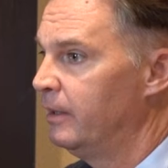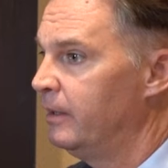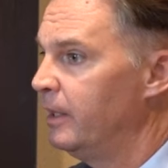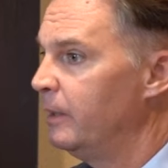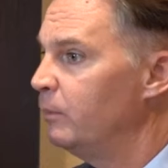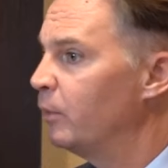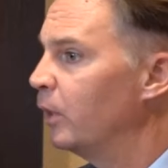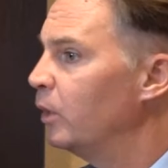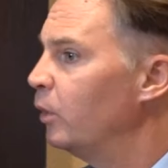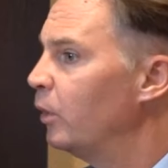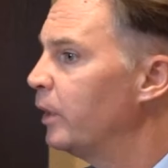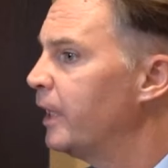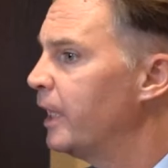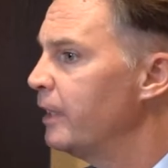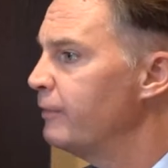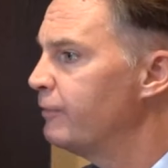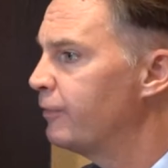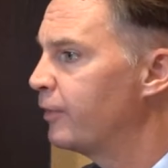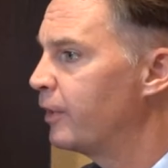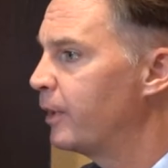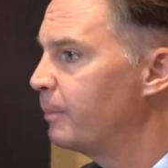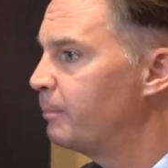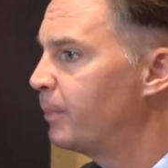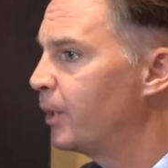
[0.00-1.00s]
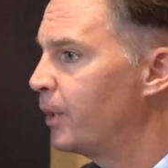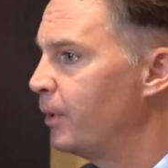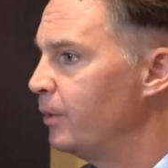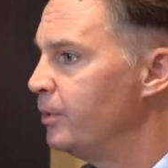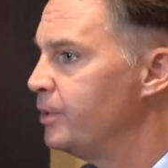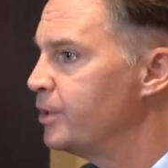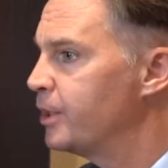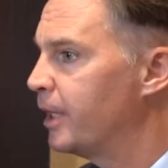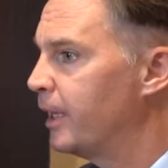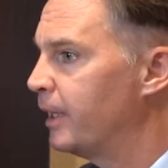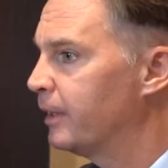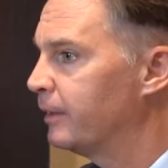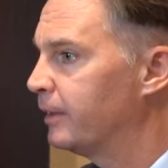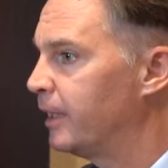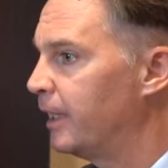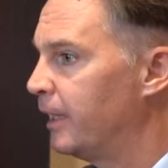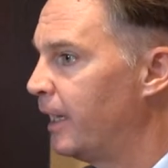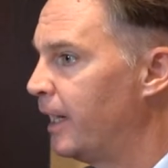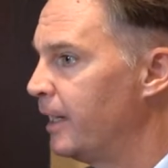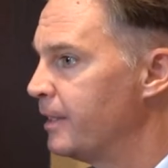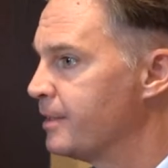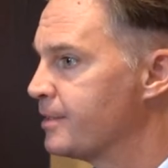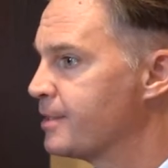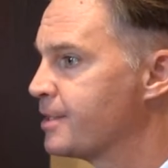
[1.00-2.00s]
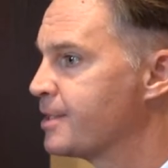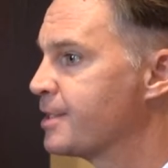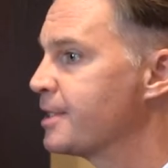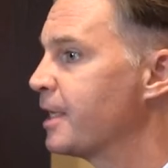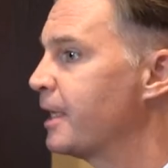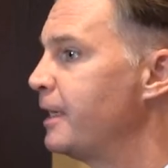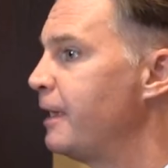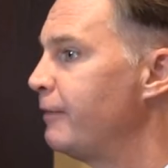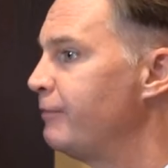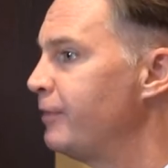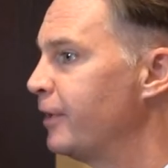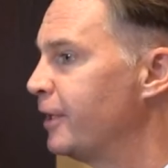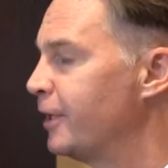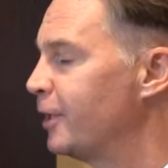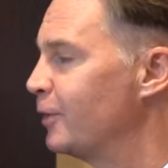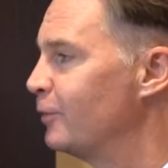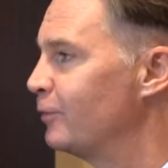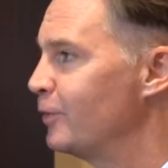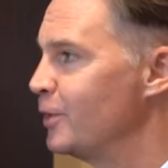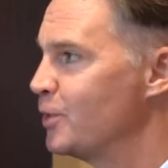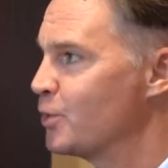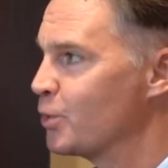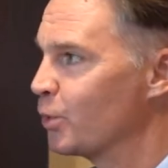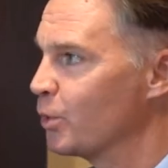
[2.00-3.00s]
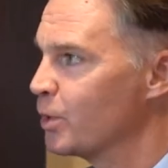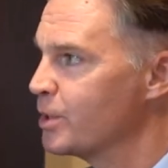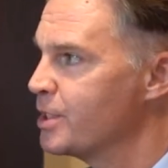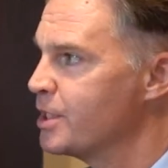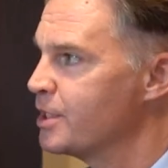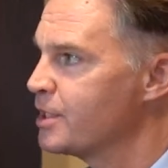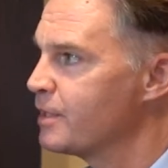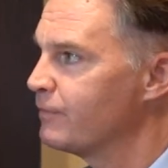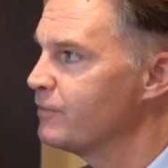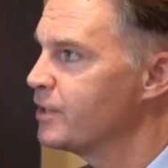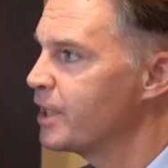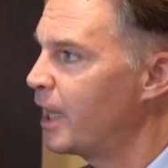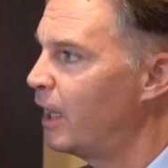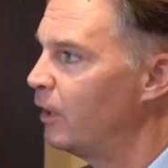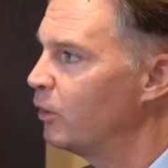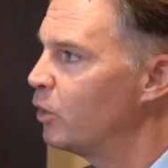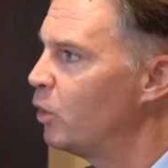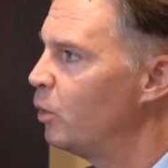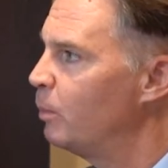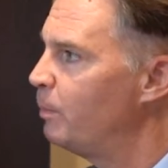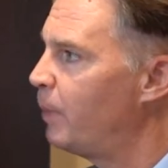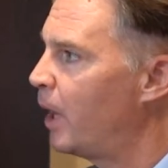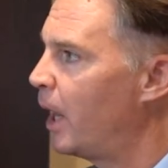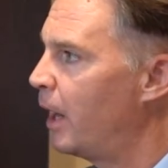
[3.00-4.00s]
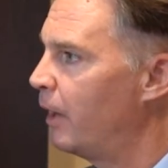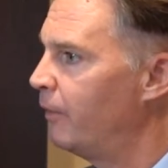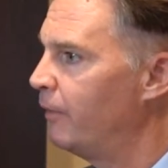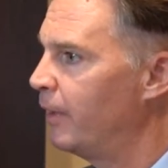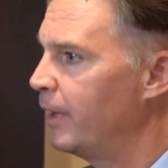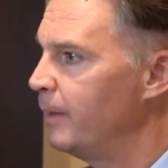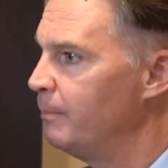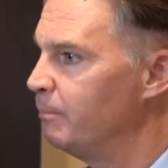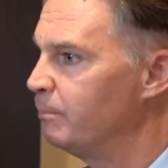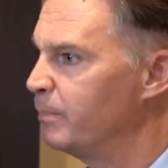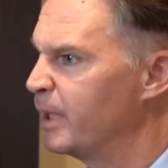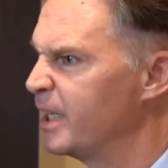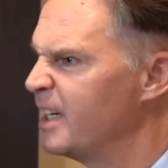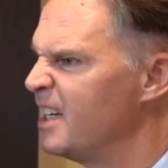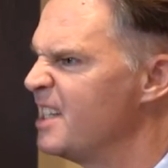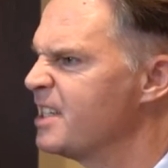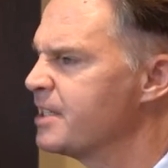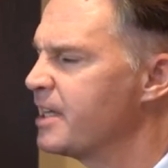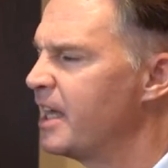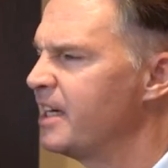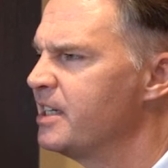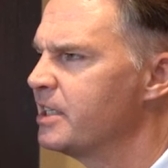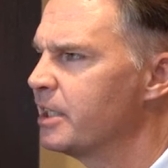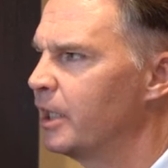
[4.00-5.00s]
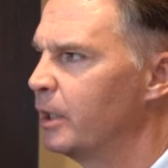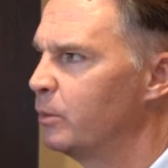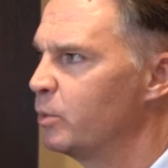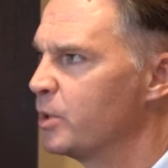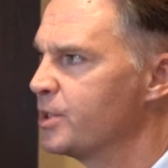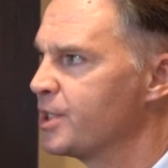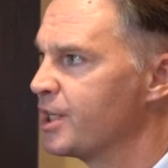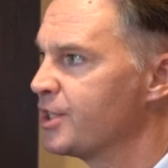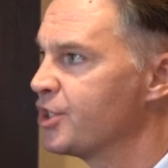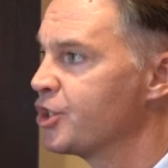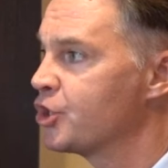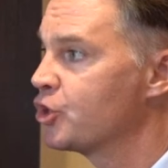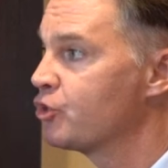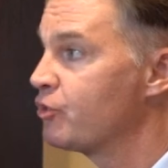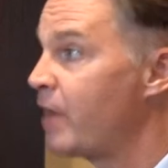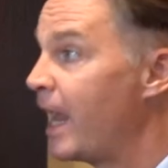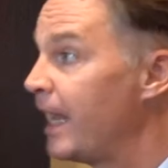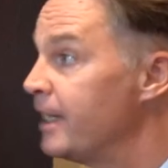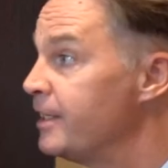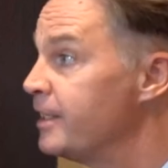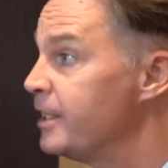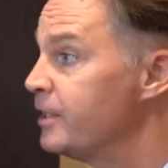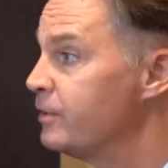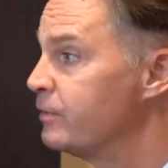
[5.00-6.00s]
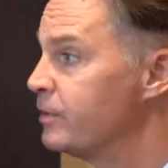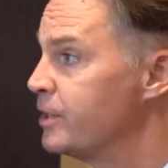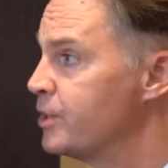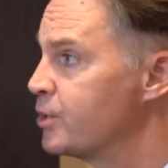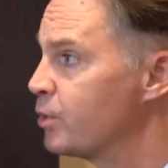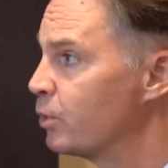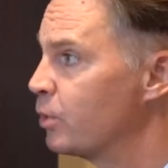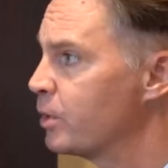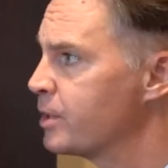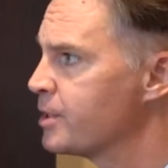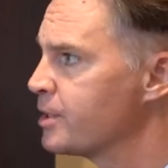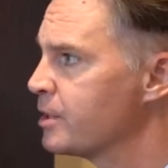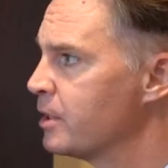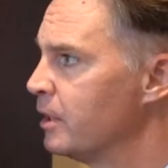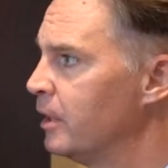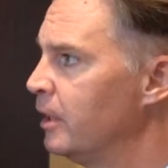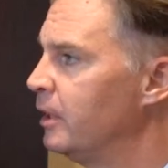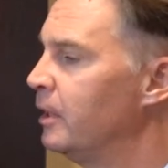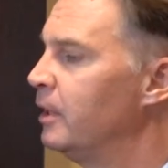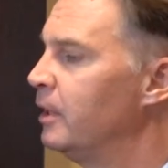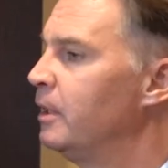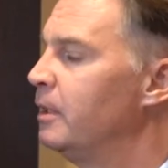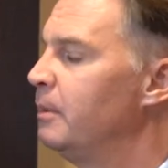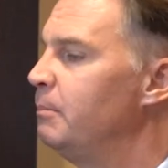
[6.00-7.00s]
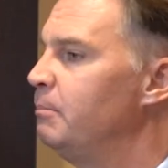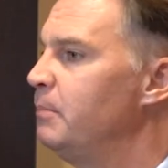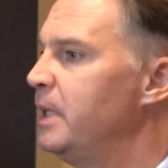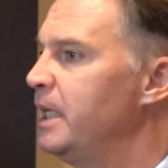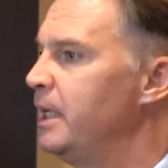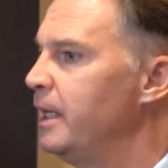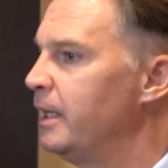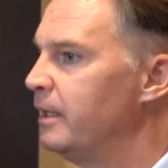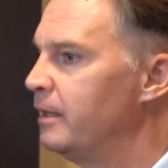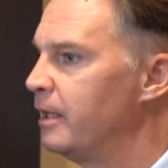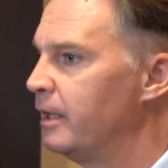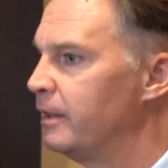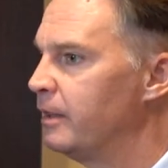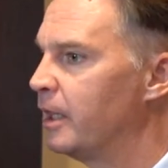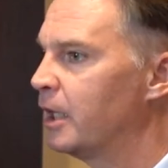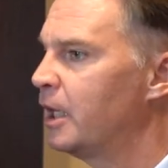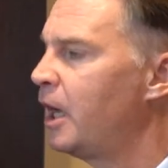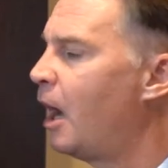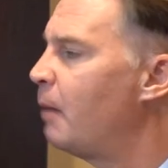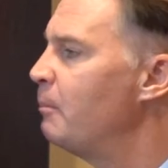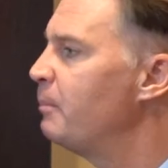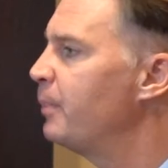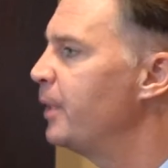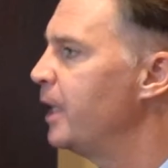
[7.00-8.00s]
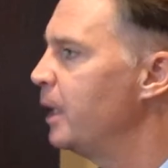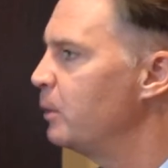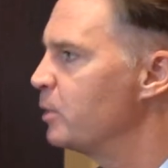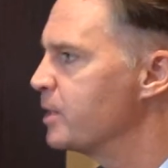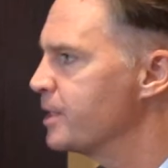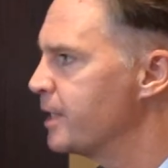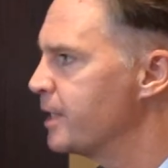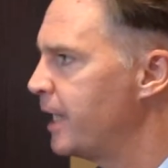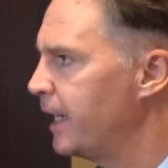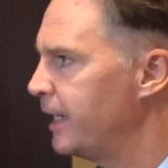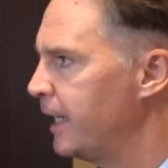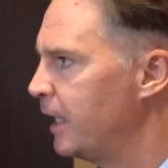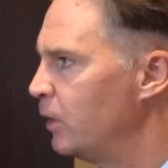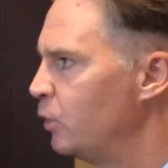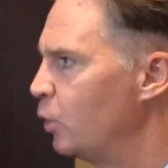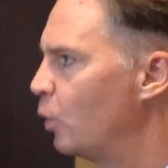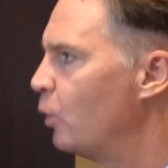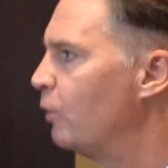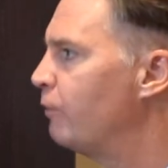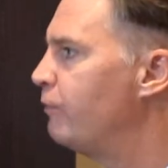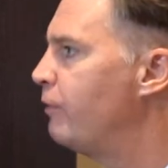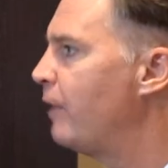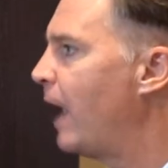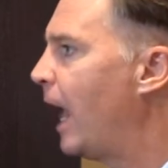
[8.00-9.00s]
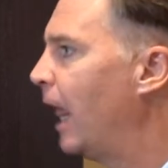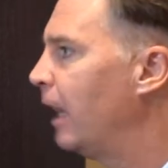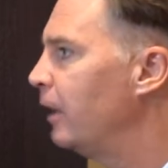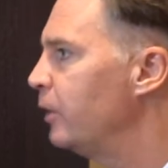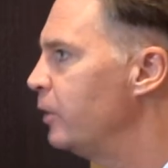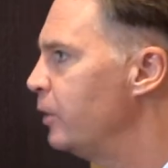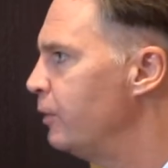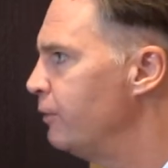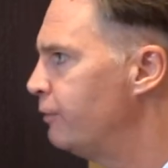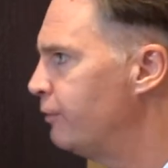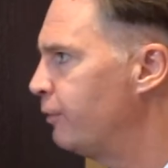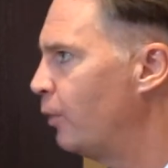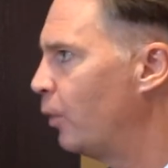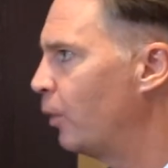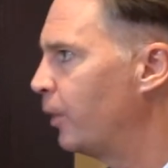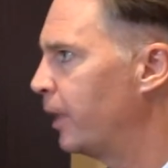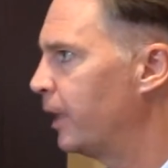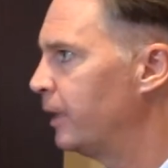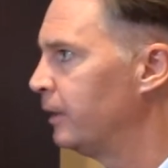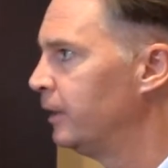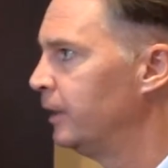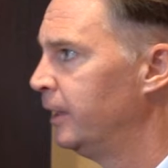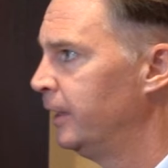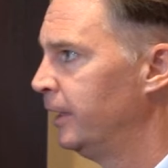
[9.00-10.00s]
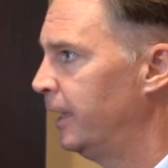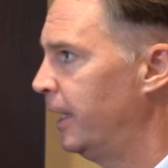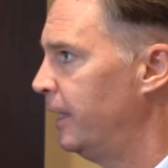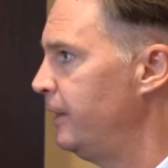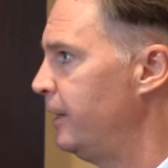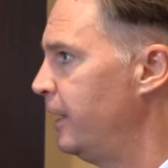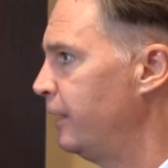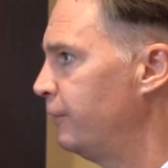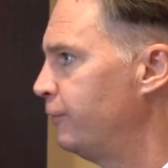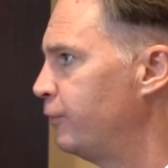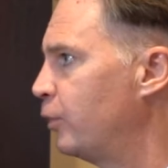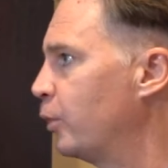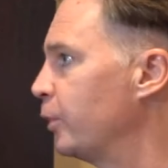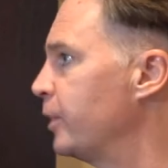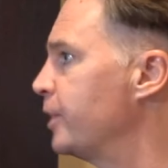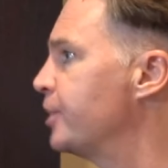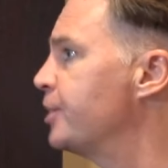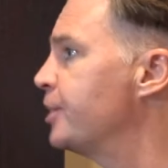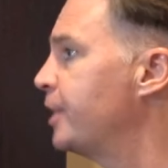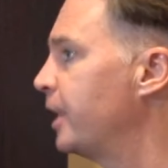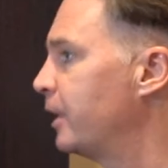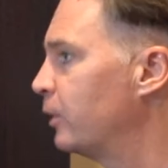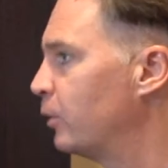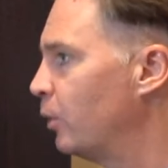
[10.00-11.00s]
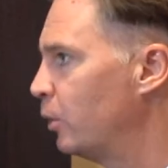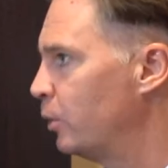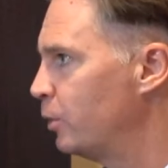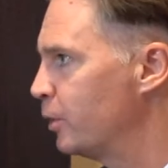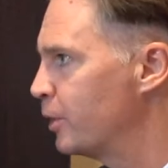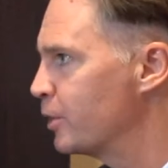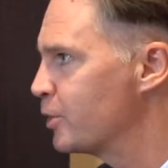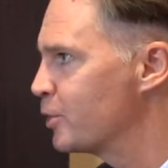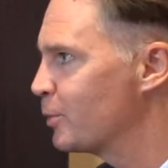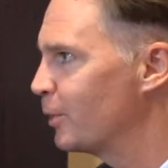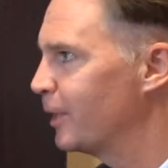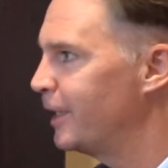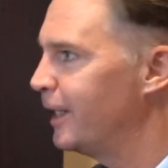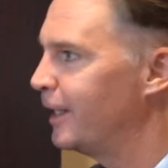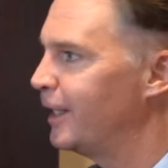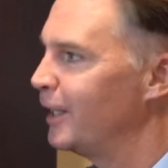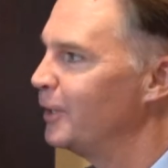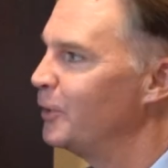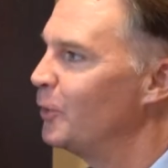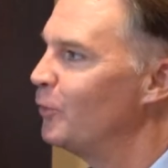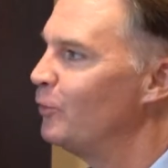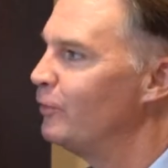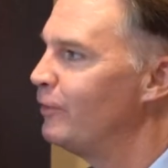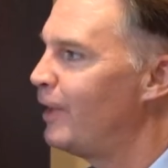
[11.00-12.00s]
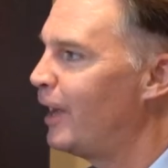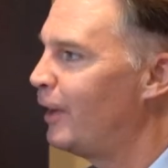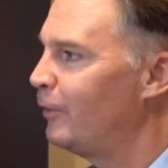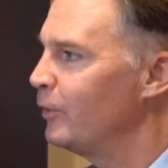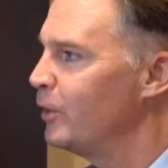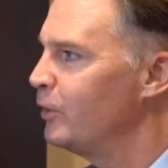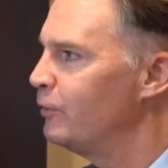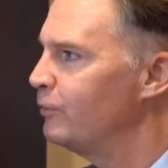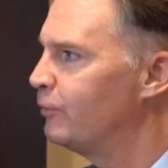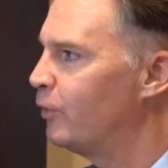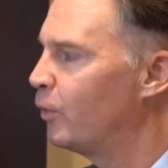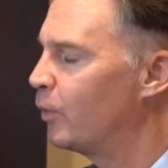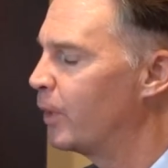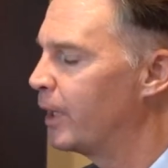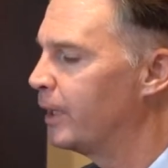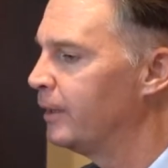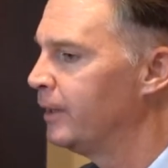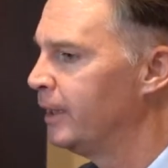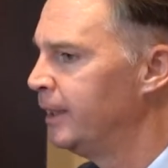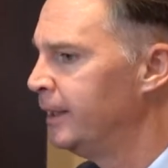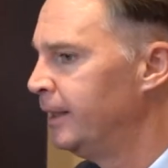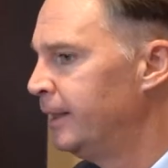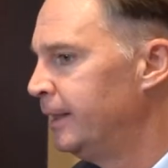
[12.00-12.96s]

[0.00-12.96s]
They were looking for a project that had significant resources of chalcopyrite, but essentially was a stranded resource, meaning that the company was getting no value for it, and therefore the shareholders were getting no value for it.